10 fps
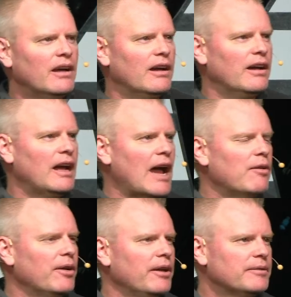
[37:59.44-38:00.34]
Uh, I,
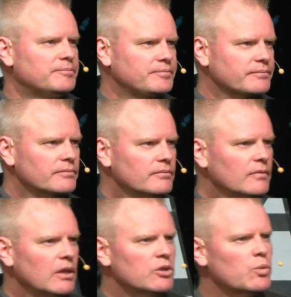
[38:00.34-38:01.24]

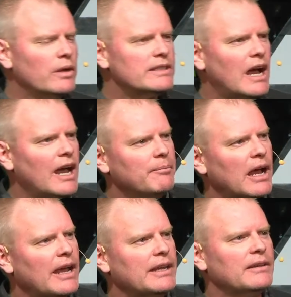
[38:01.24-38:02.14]
one time
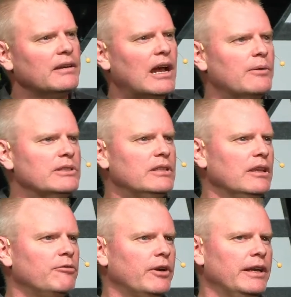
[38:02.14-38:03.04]
I, I was
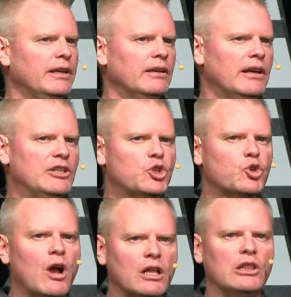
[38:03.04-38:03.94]
delivering a
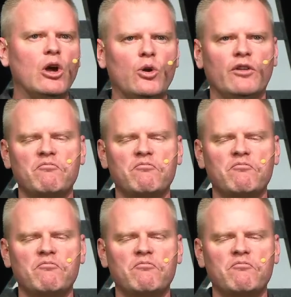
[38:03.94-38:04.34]
truckload of